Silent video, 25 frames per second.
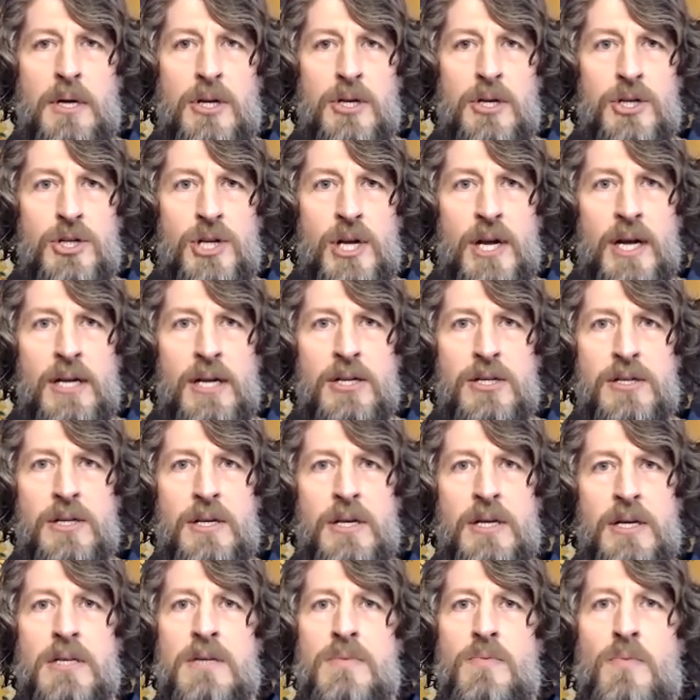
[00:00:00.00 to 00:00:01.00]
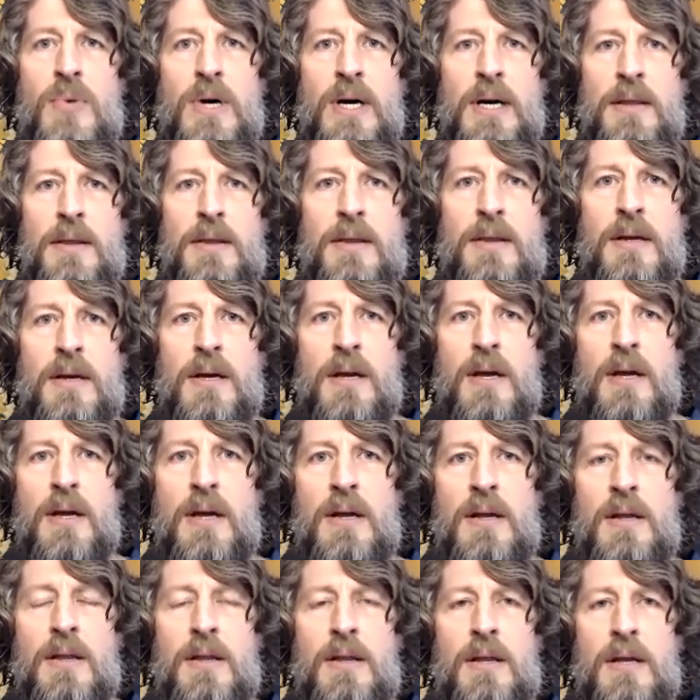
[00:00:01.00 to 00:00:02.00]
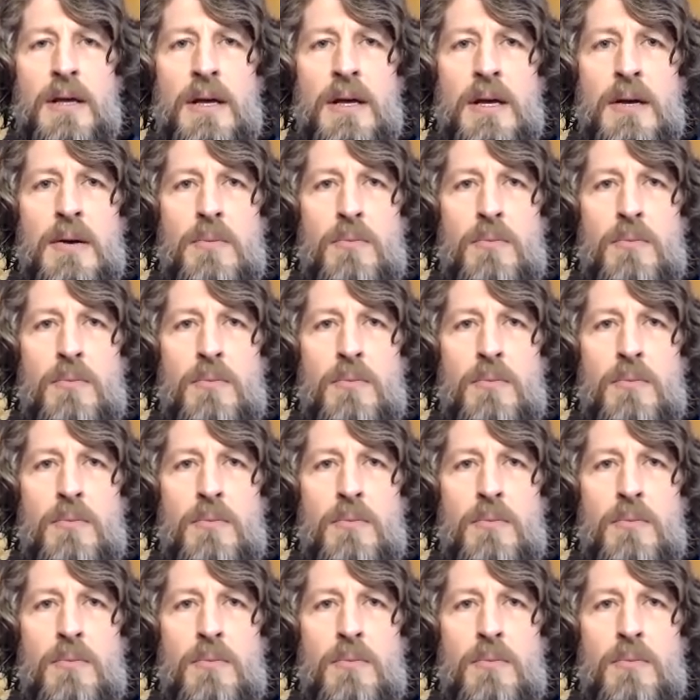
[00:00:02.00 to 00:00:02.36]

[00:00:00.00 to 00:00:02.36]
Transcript: change things, but the the